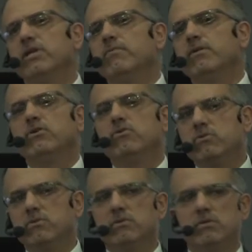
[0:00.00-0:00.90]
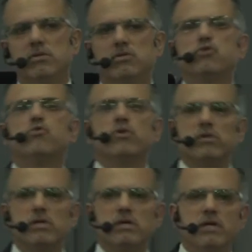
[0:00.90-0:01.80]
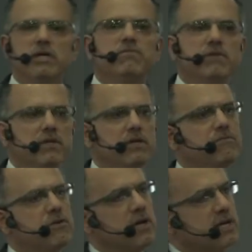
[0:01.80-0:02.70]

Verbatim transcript: enable you to work. Even if you